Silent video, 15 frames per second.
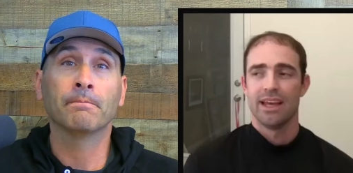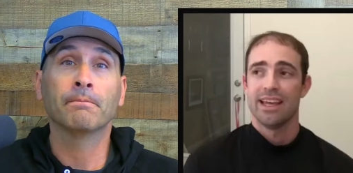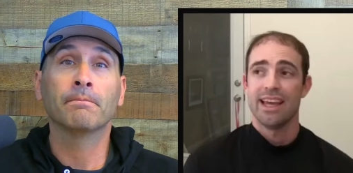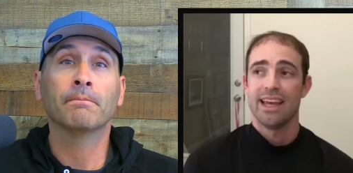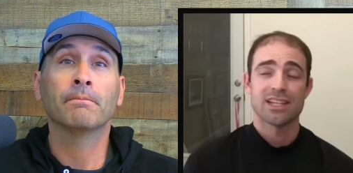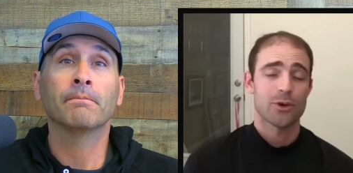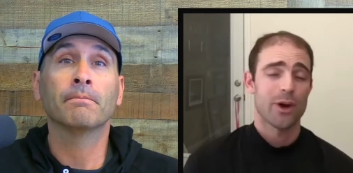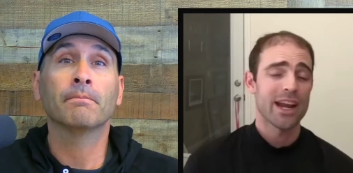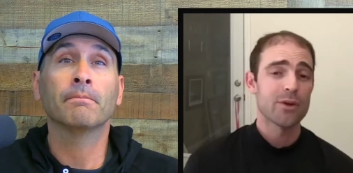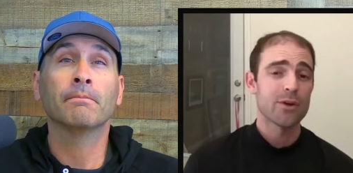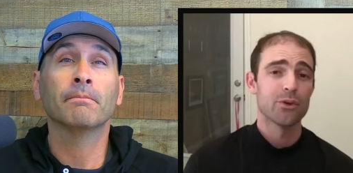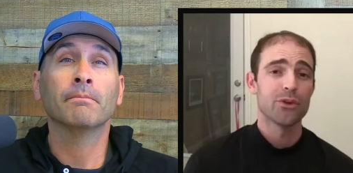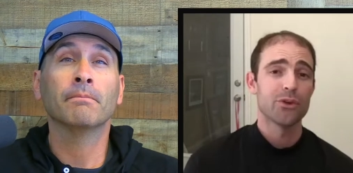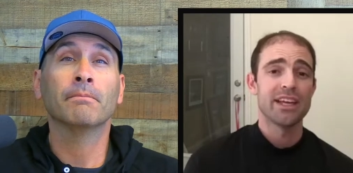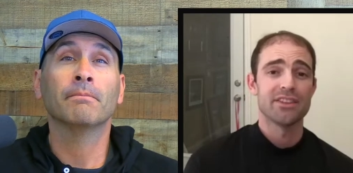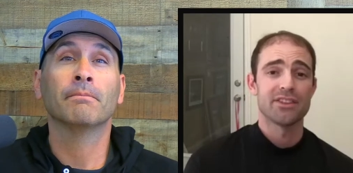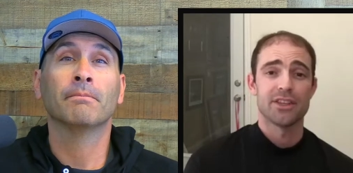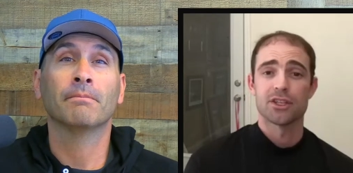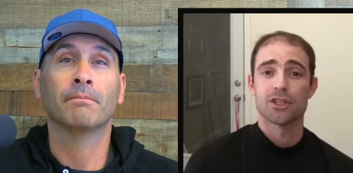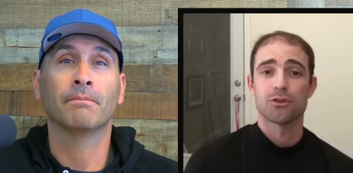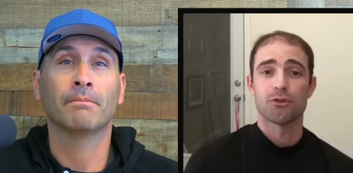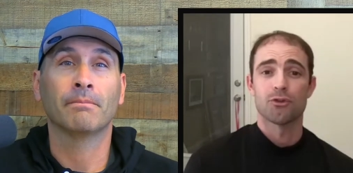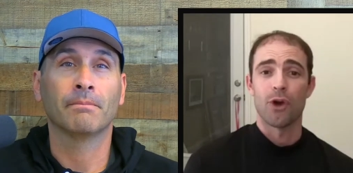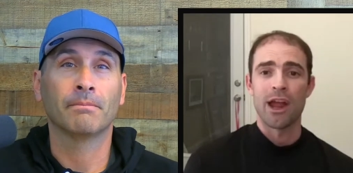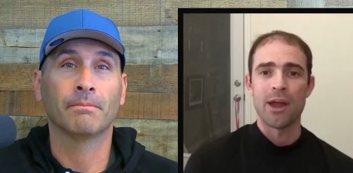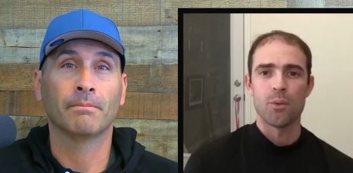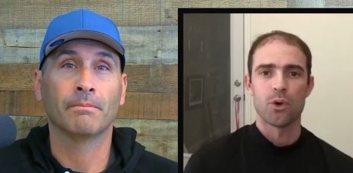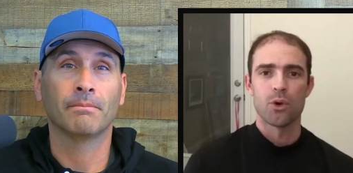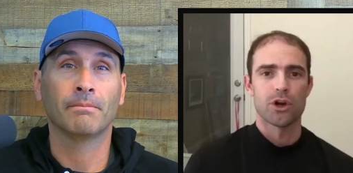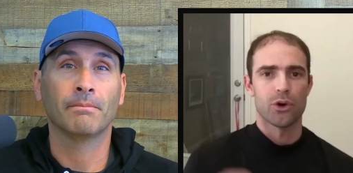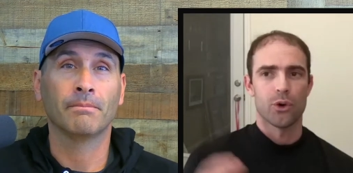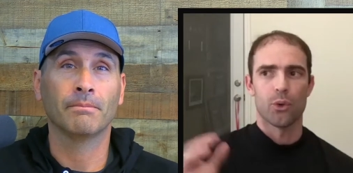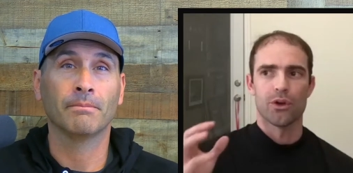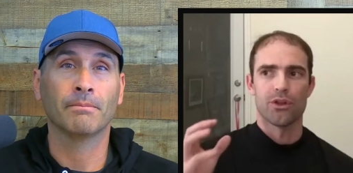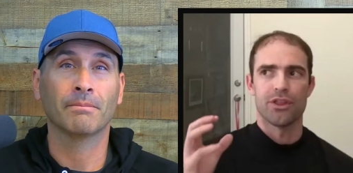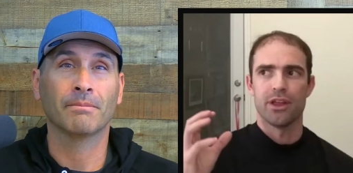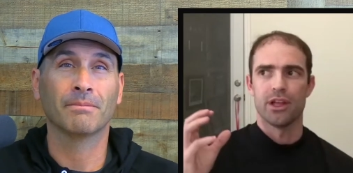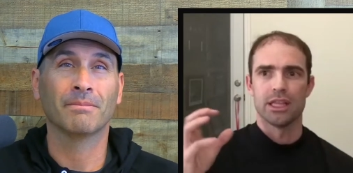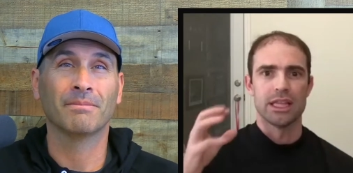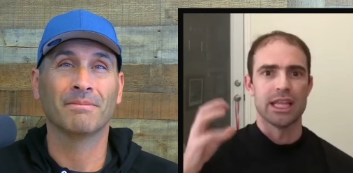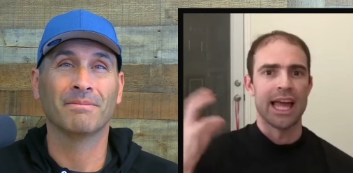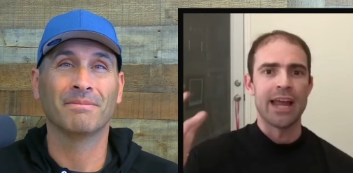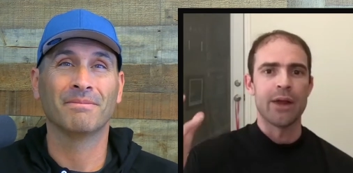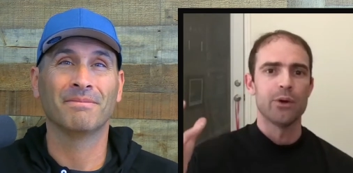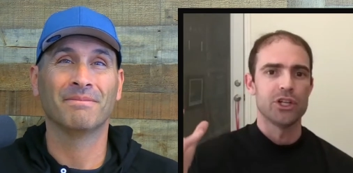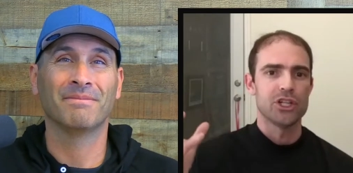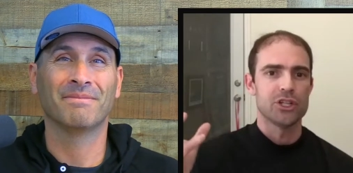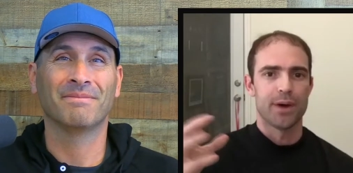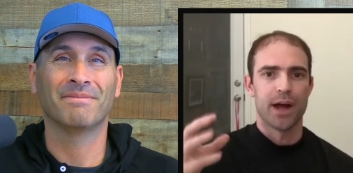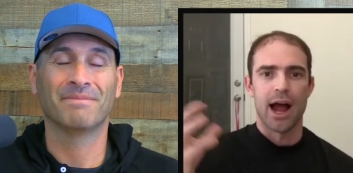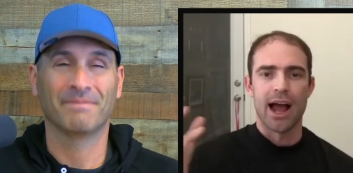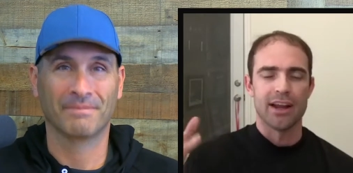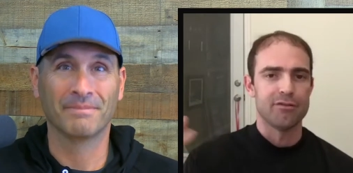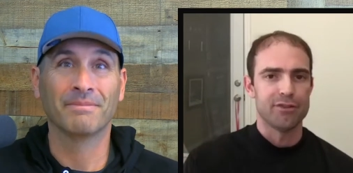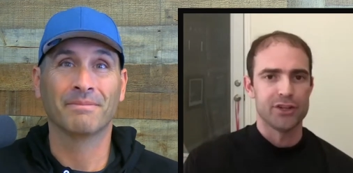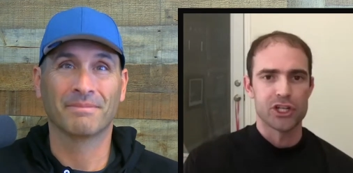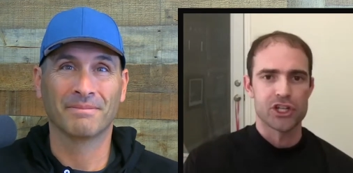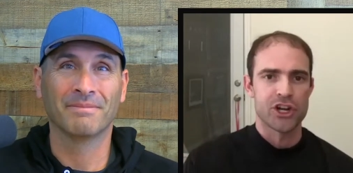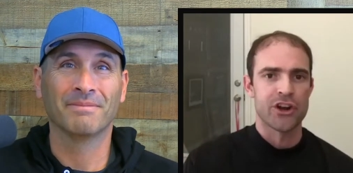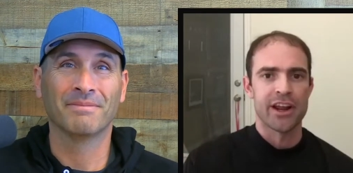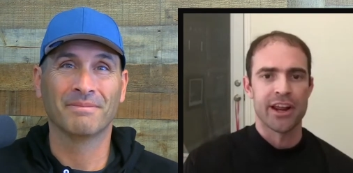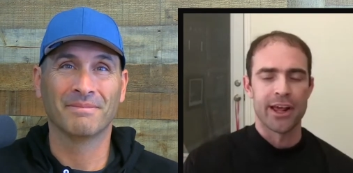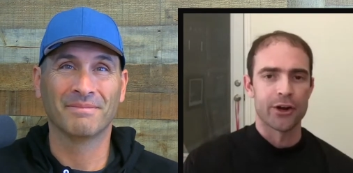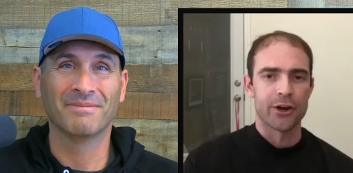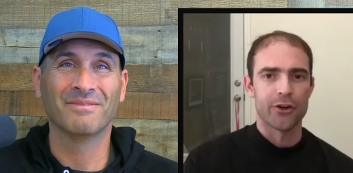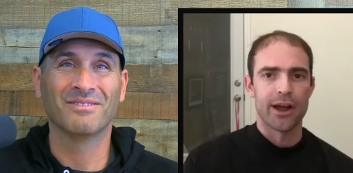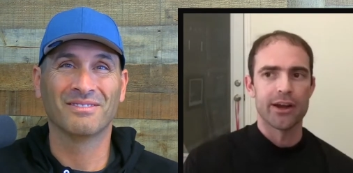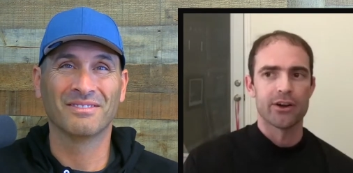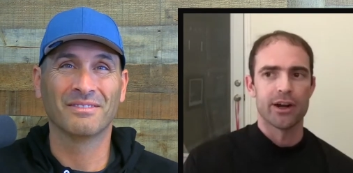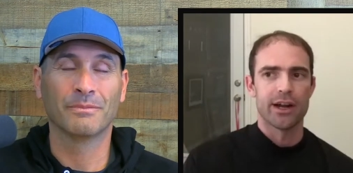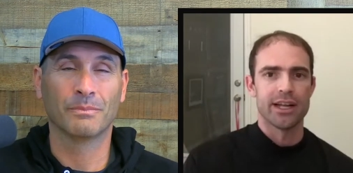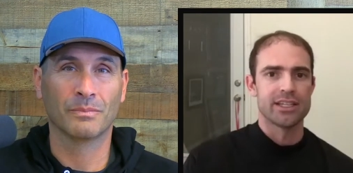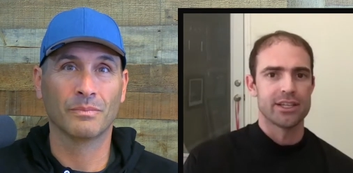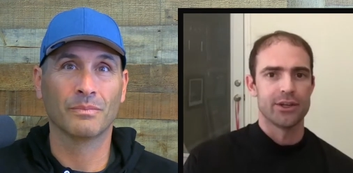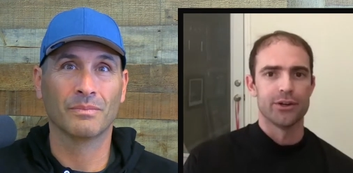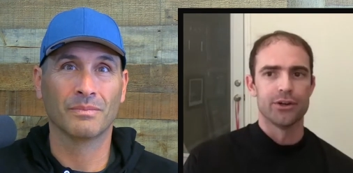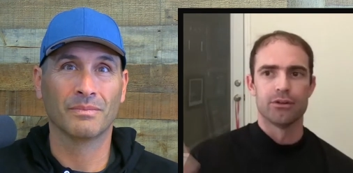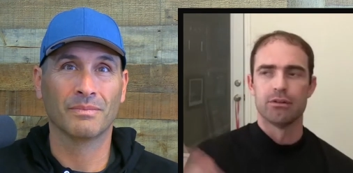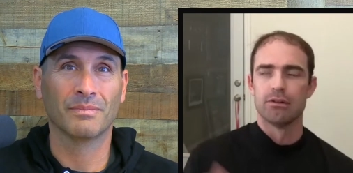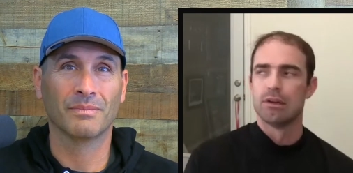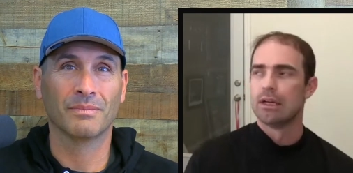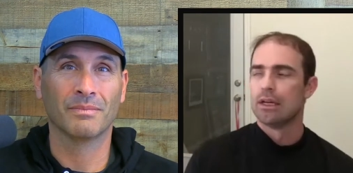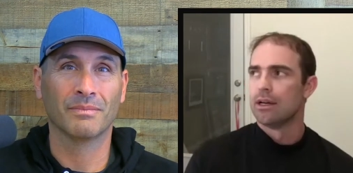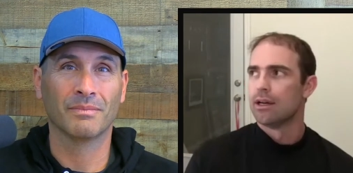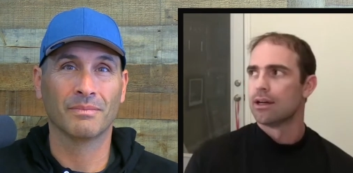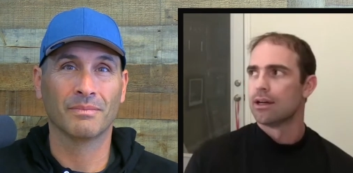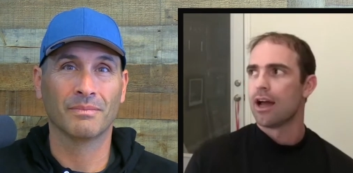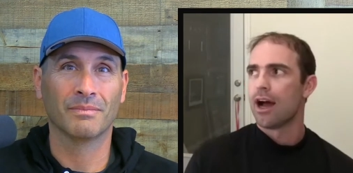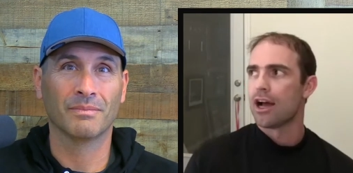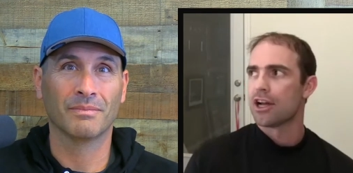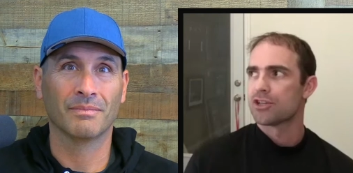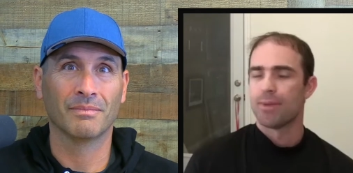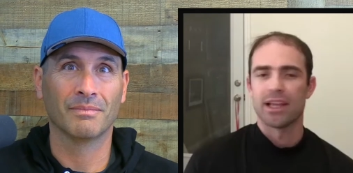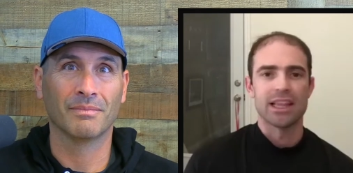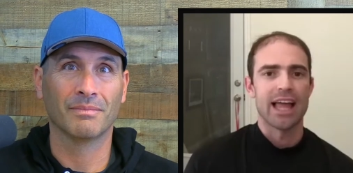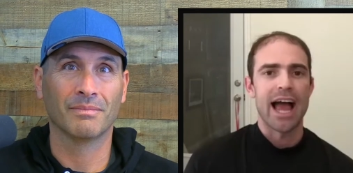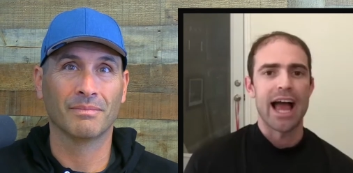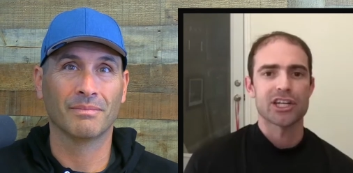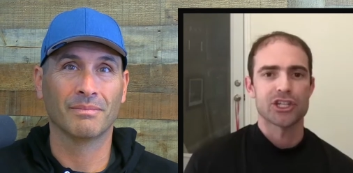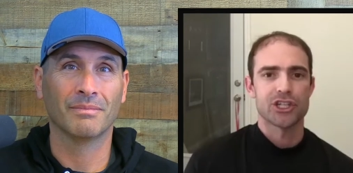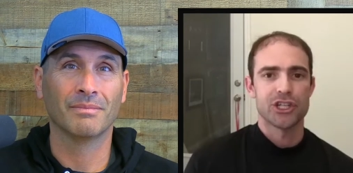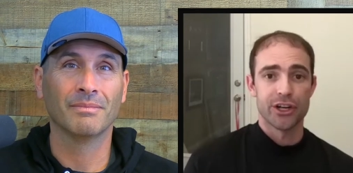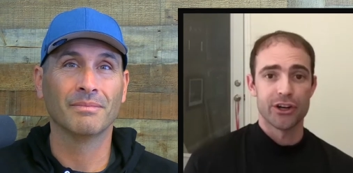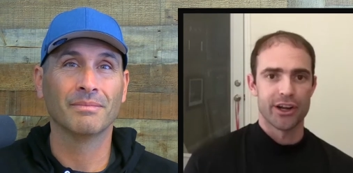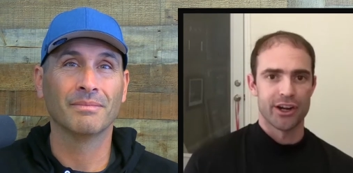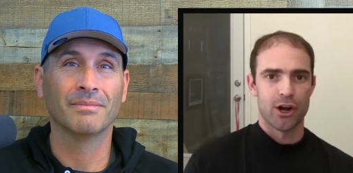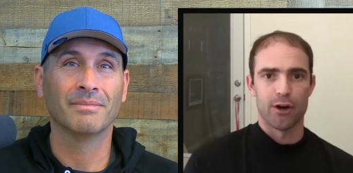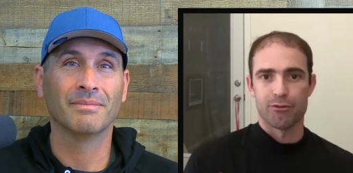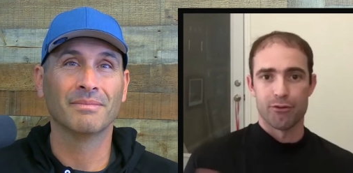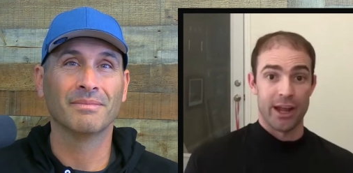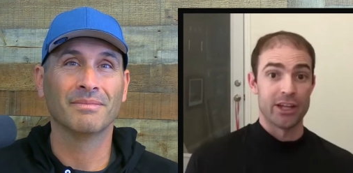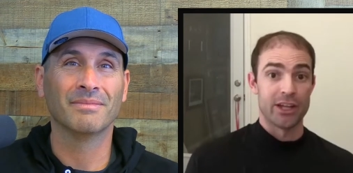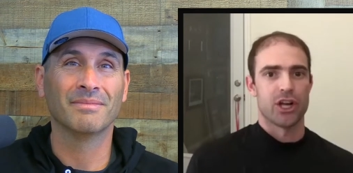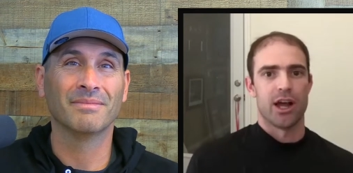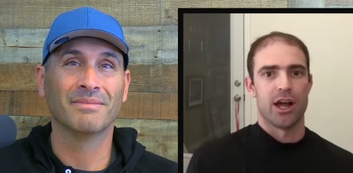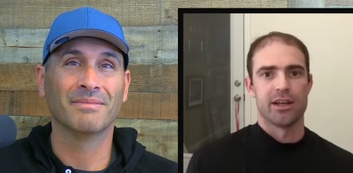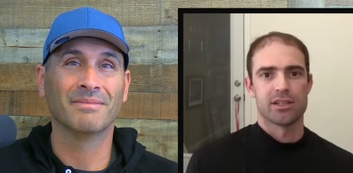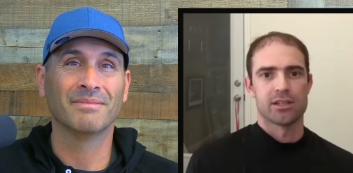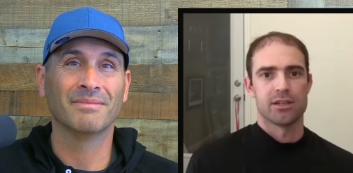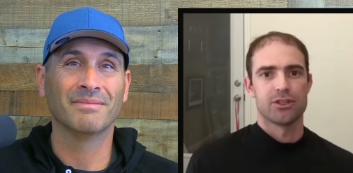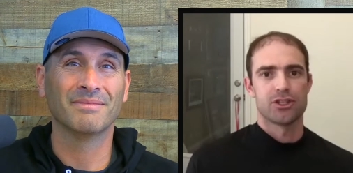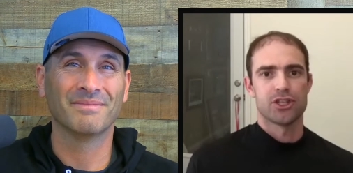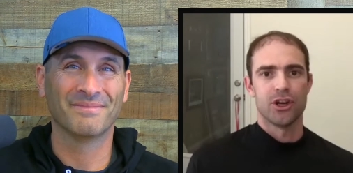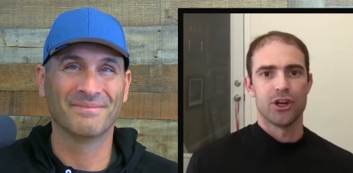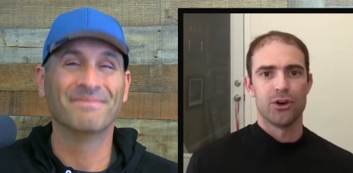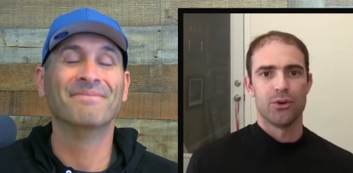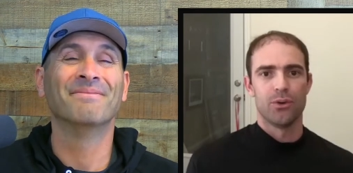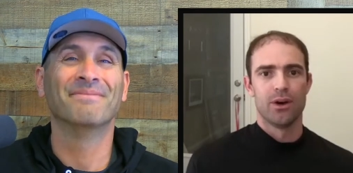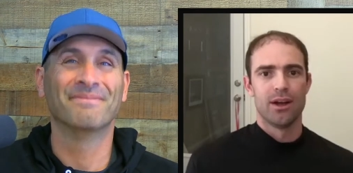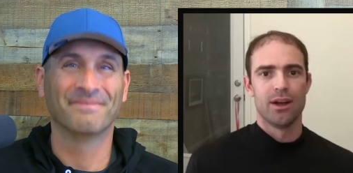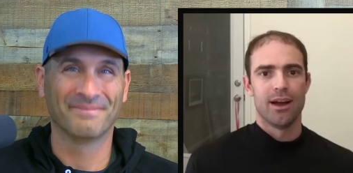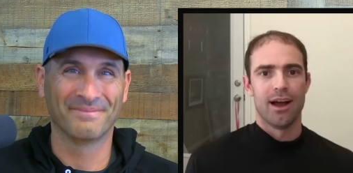Speaker 1: yeah so i didn't really get this framework or the language behind visionary integrator until gosh my last year in our franchise so